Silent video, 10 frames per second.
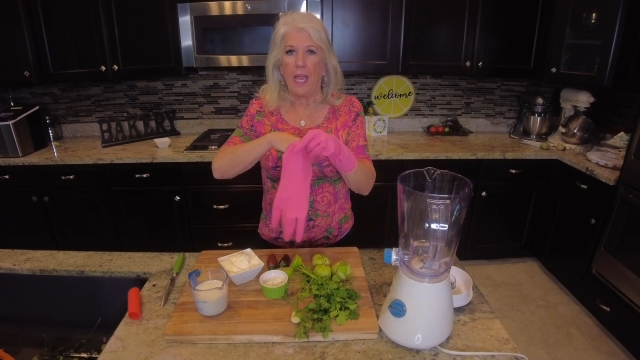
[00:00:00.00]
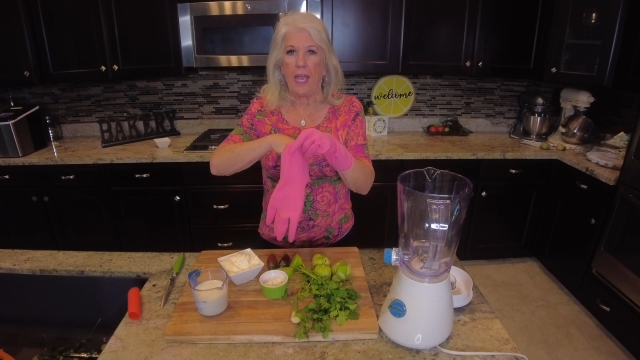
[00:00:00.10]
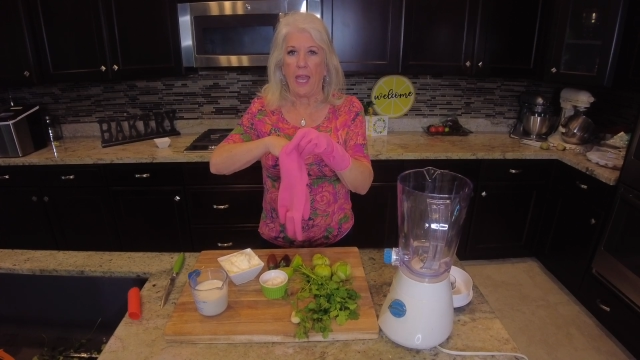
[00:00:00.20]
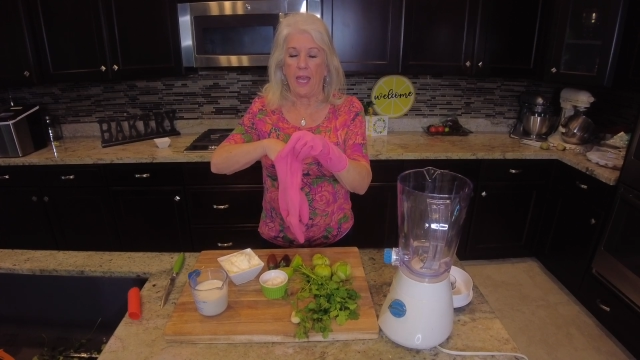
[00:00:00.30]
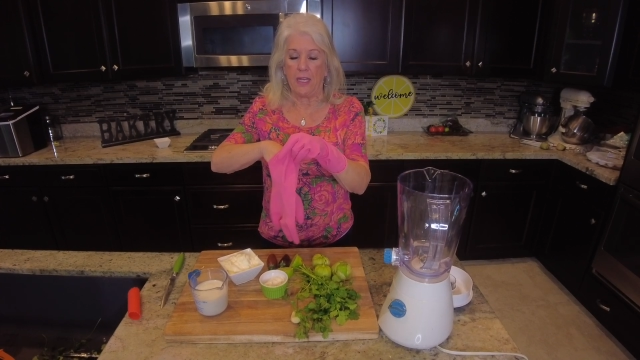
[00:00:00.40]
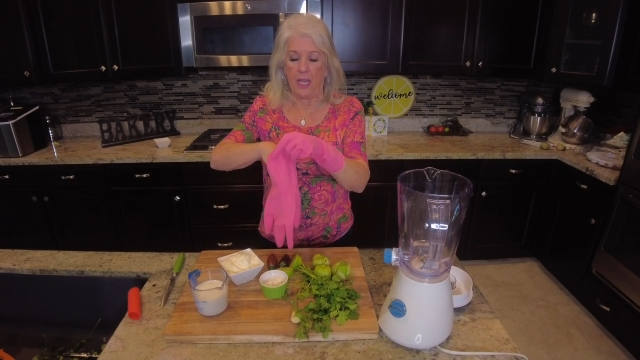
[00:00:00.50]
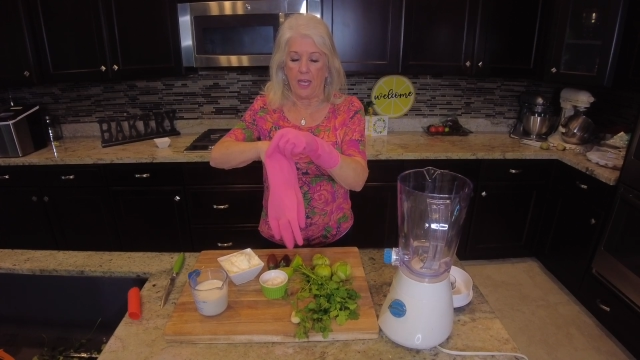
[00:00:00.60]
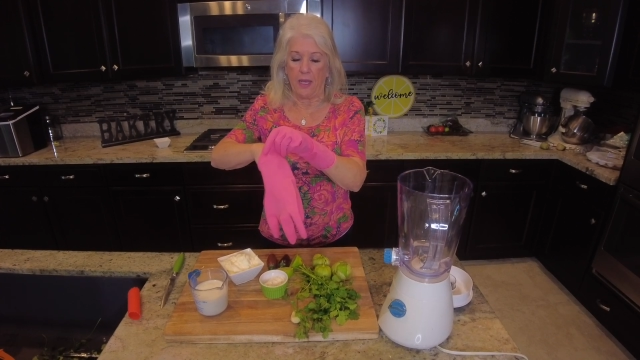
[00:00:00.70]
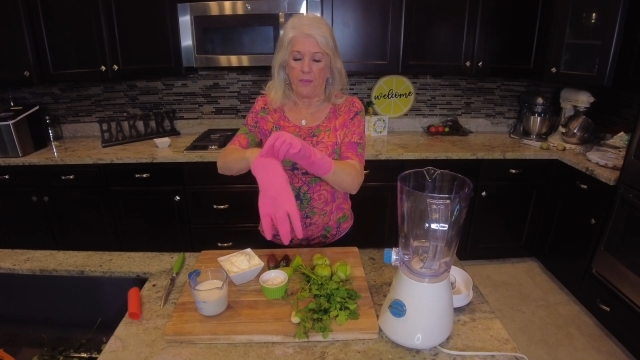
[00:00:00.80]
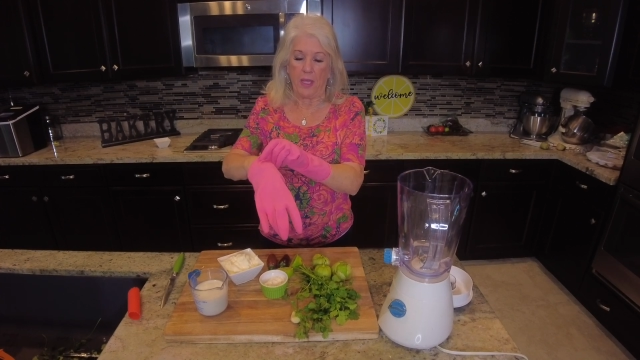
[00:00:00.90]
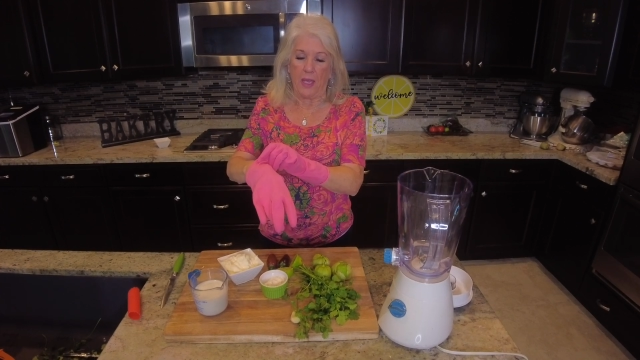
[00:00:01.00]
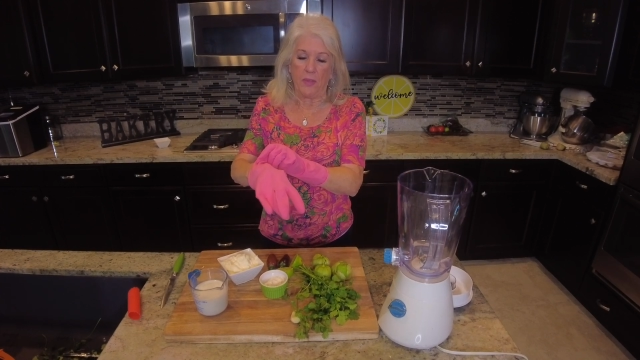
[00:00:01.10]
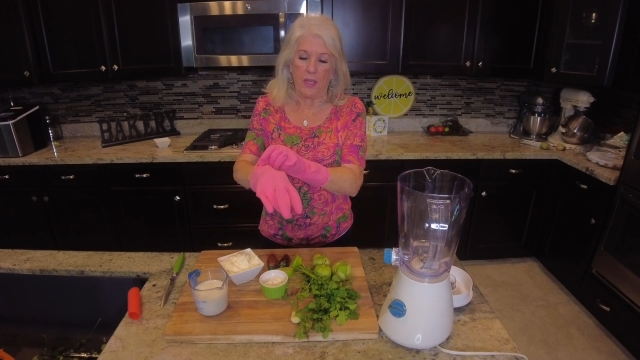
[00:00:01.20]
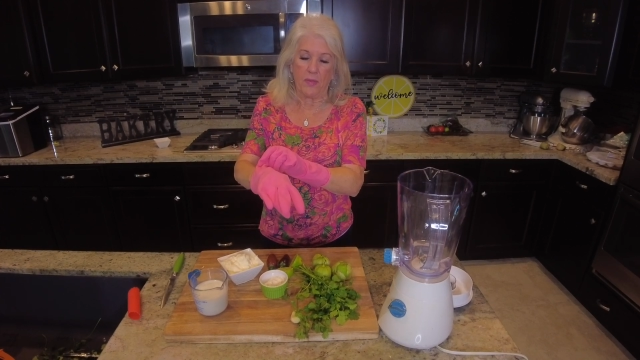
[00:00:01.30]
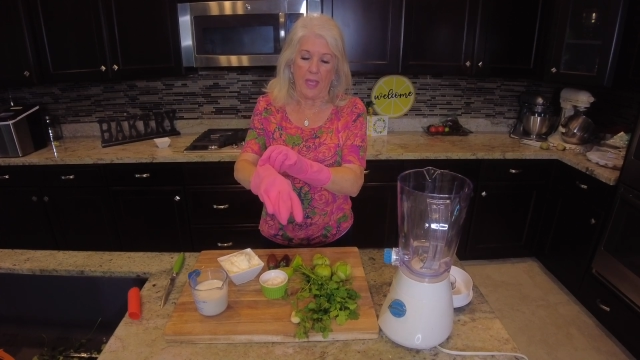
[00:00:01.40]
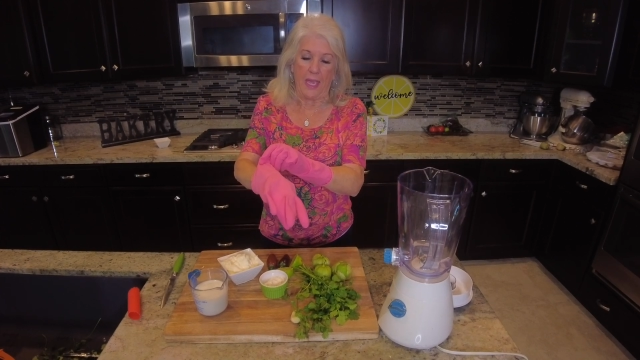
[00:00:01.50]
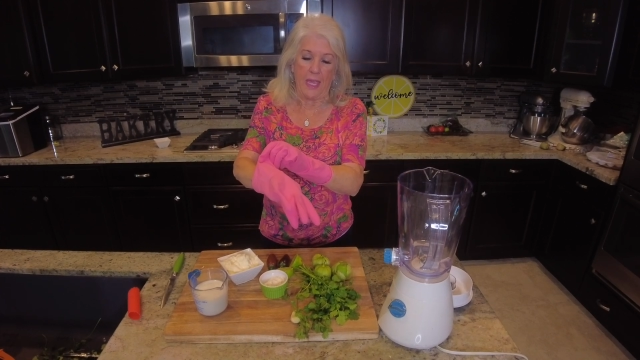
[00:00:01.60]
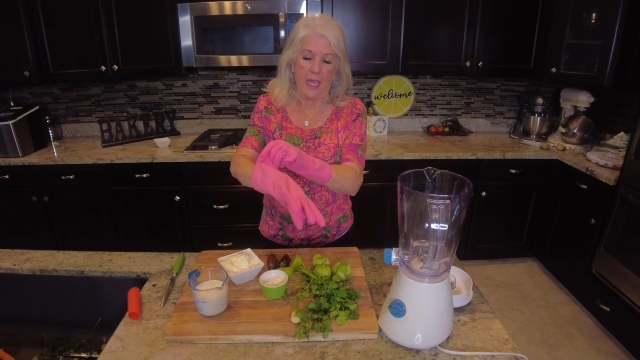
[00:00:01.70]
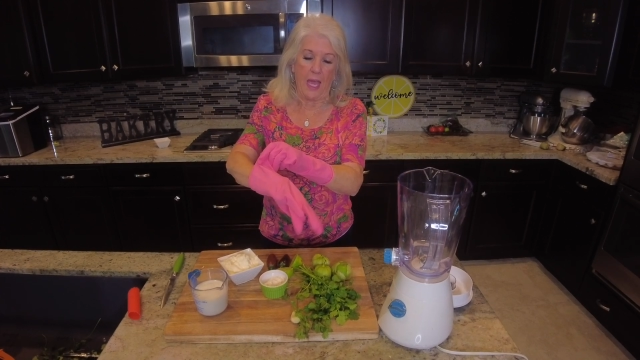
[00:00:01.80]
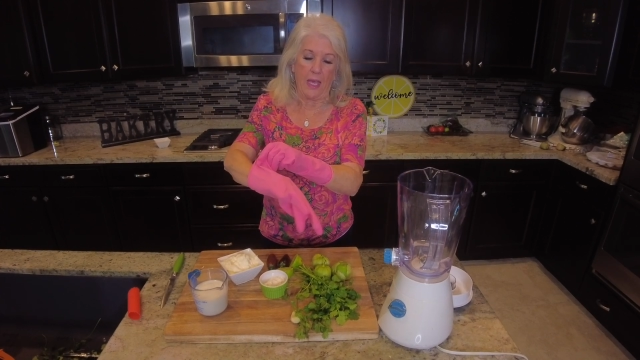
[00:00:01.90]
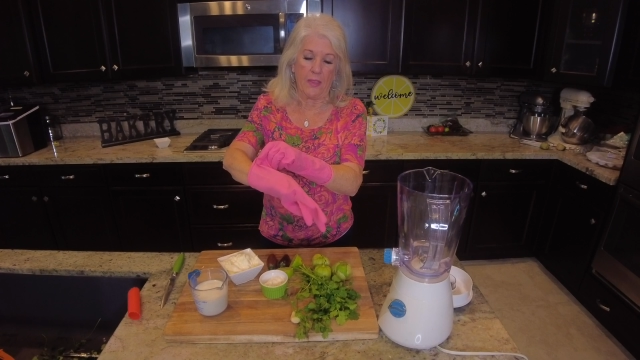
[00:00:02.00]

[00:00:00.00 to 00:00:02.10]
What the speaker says: and that the